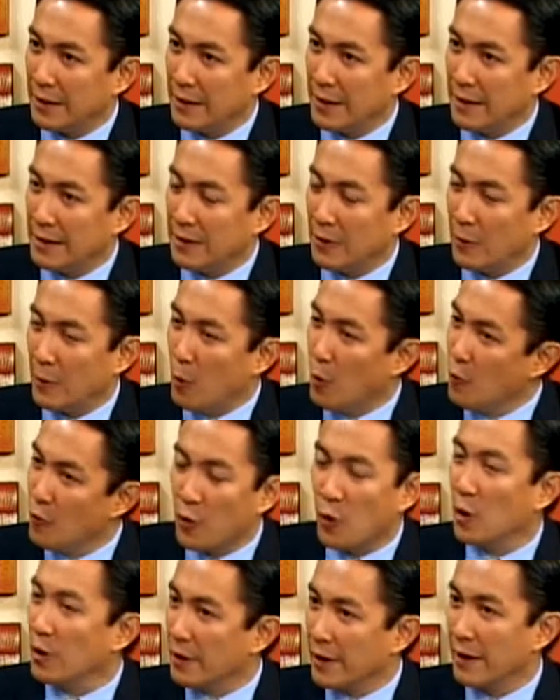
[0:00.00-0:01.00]
in
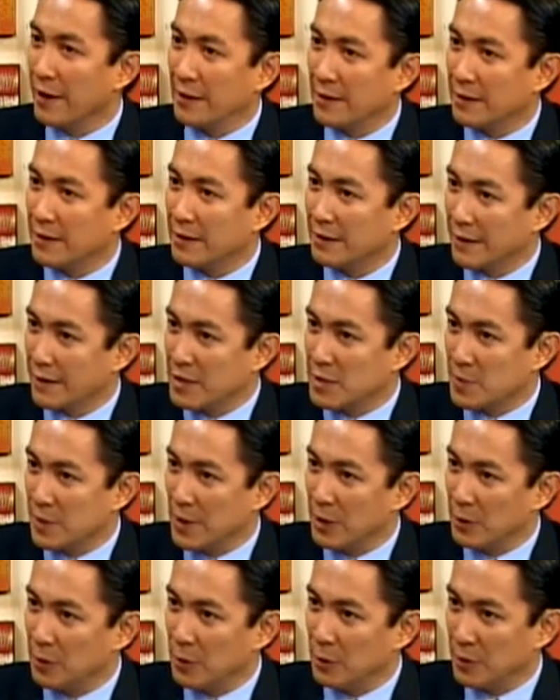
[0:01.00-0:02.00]
overall health?
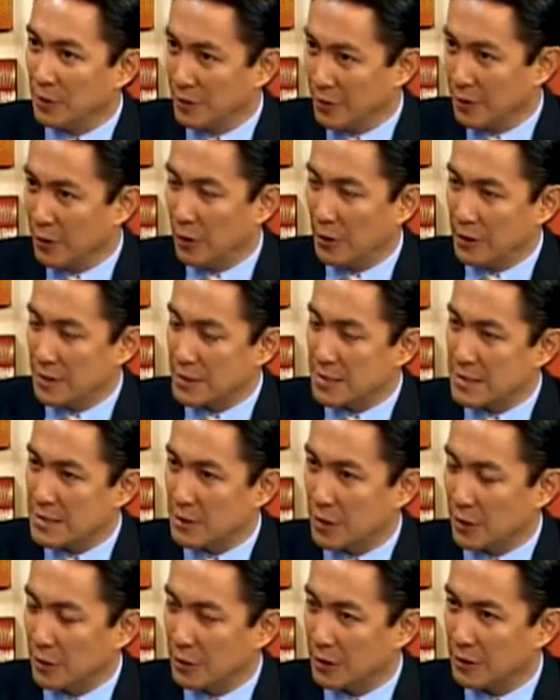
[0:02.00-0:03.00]
Explain to the audience,
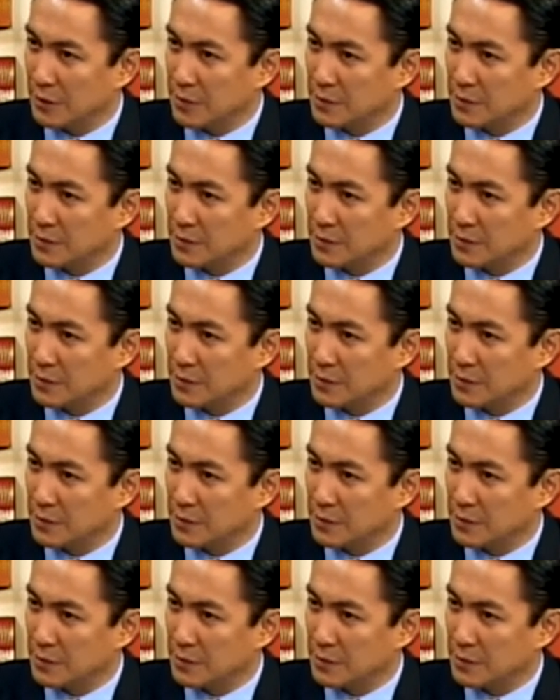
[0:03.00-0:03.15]
doctor.